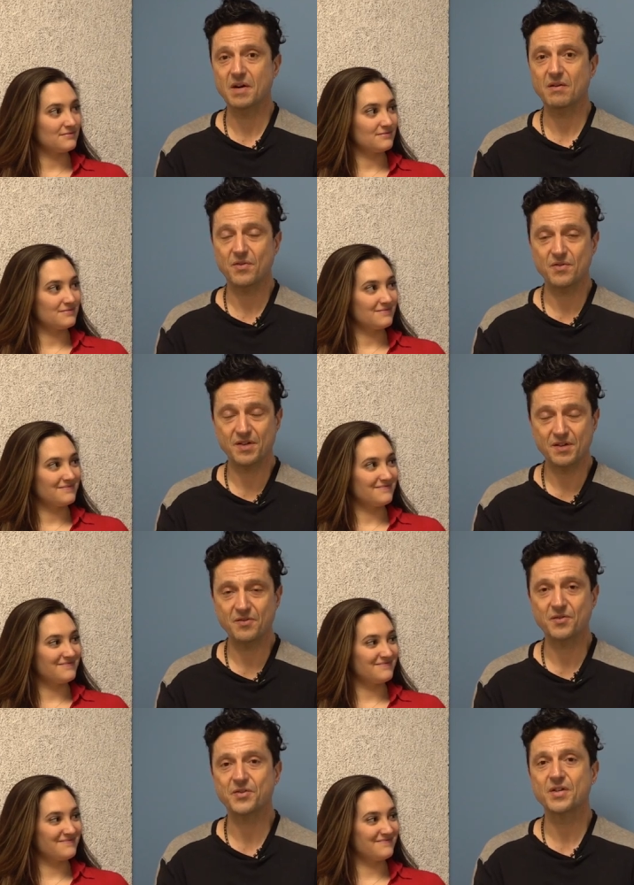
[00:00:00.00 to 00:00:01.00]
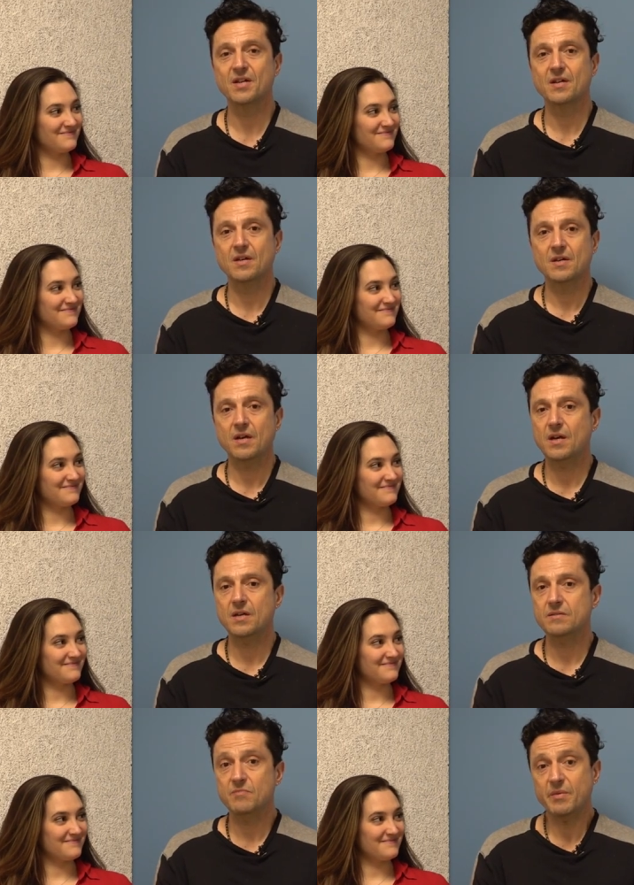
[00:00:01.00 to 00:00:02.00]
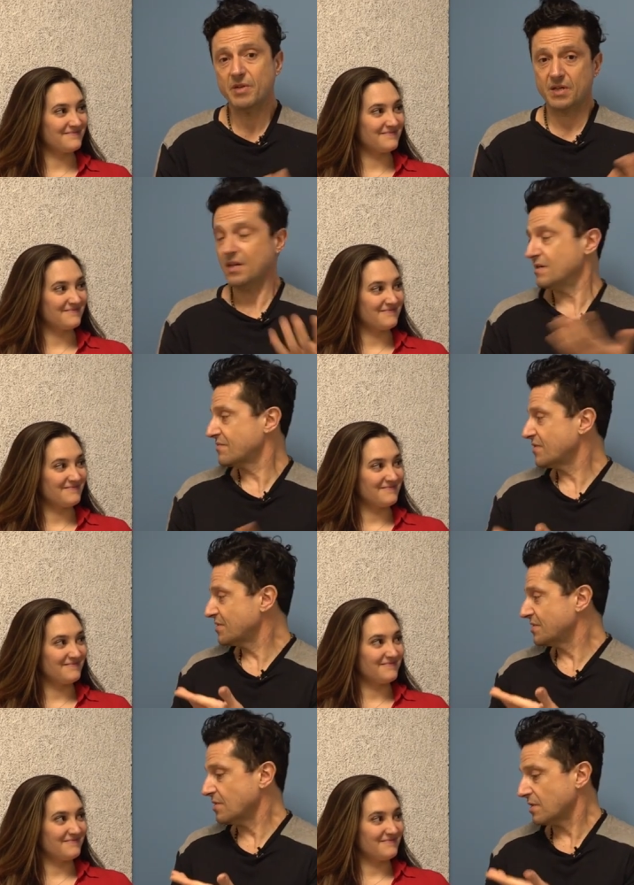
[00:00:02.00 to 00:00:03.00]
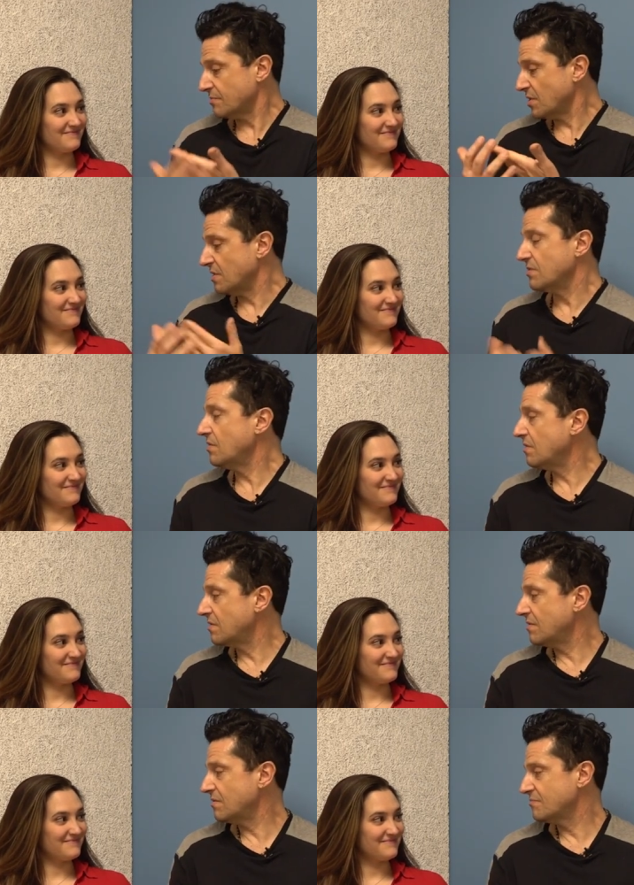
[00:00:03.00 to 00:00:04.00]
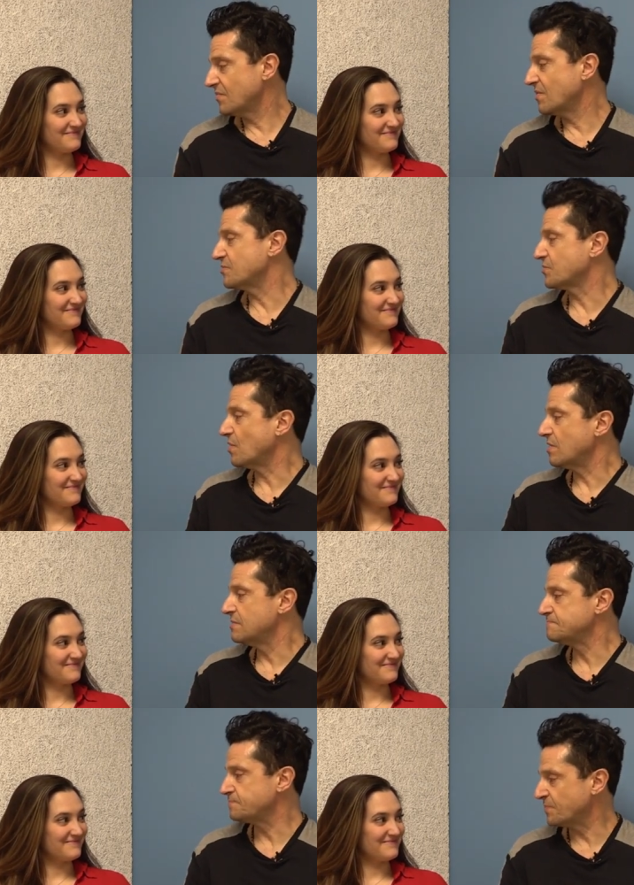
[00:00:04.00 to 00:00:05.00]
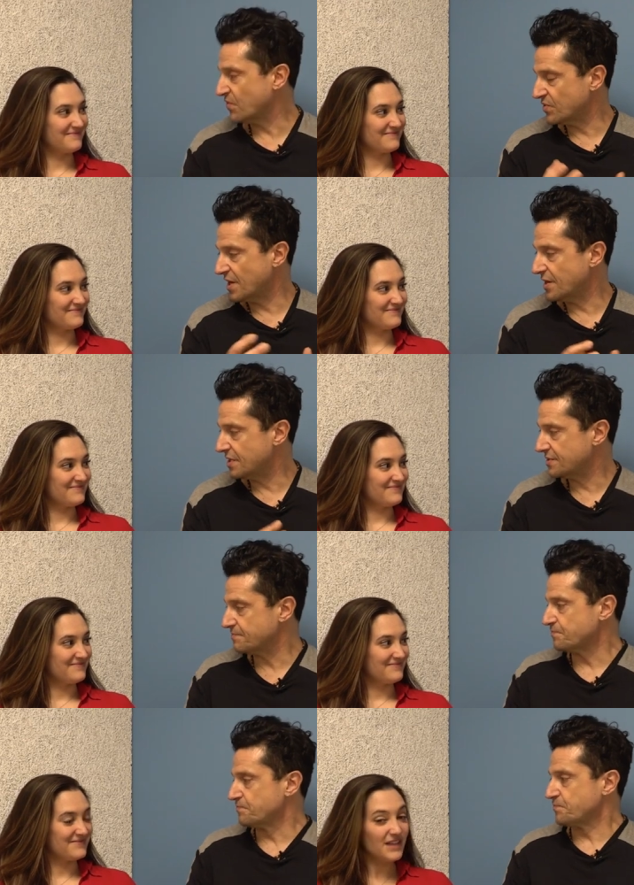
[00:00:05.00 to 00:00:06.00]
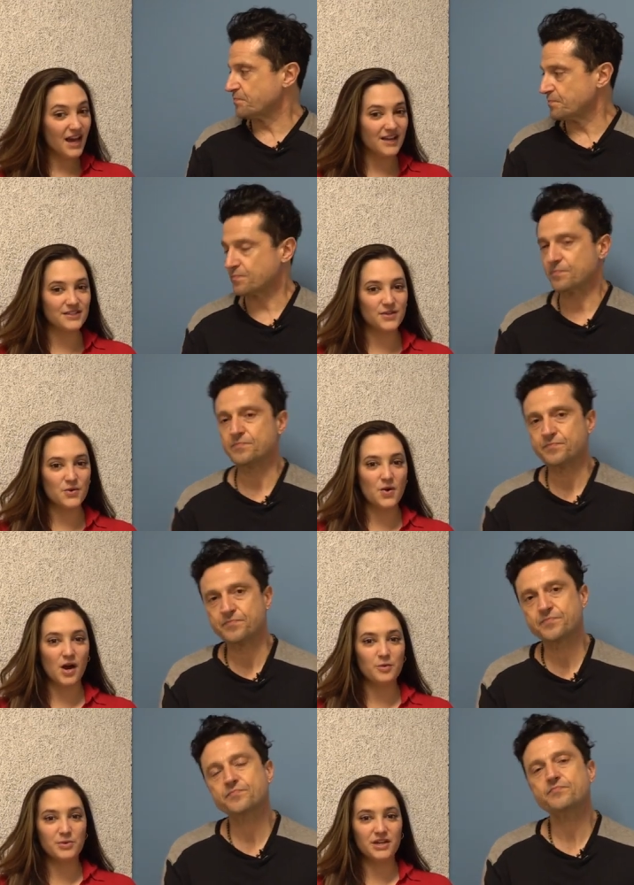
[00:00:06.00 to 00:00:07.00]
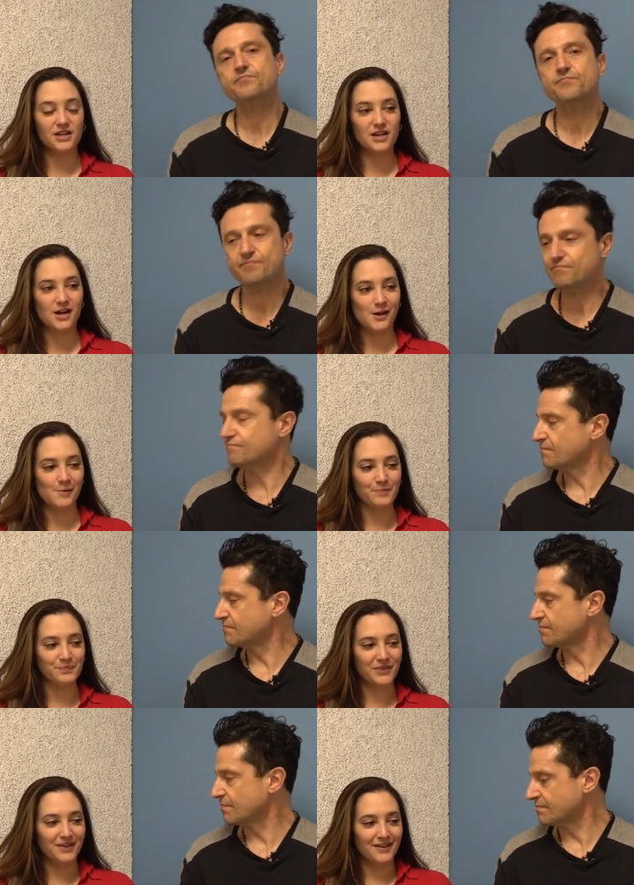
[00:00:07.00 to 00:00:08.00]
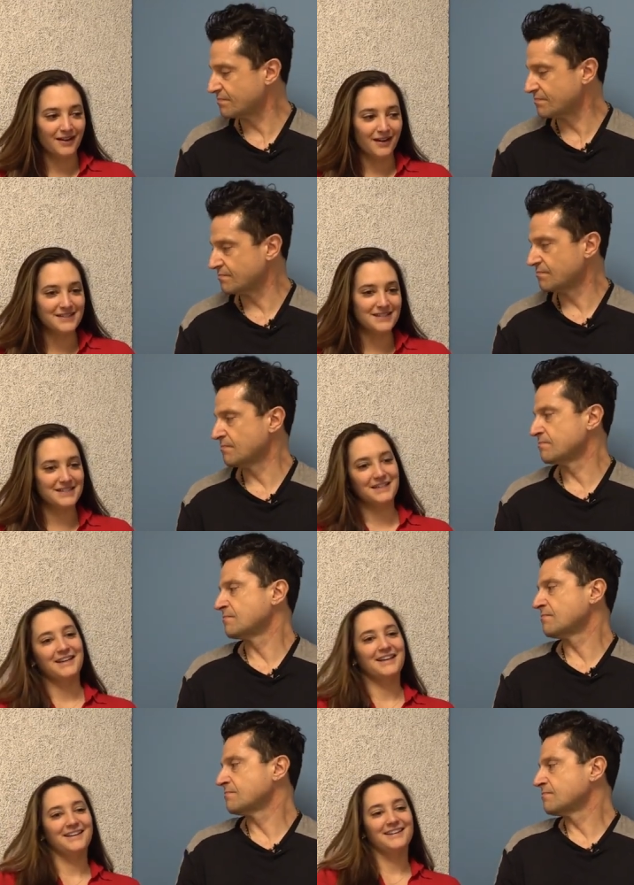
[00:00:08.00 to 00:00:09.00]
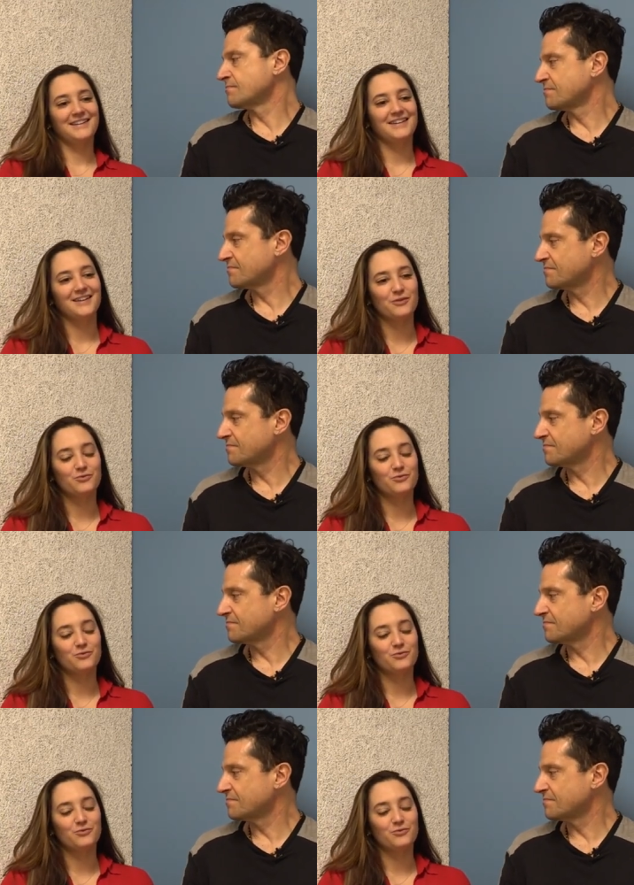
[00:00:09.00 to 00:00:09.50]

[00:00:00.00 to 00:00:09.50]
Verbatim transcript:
Speaker 1: about 30 years, and maybe I can have Christy talk about her repertoire for that night.
Speaker 2: Yeah, so I'll be assisting in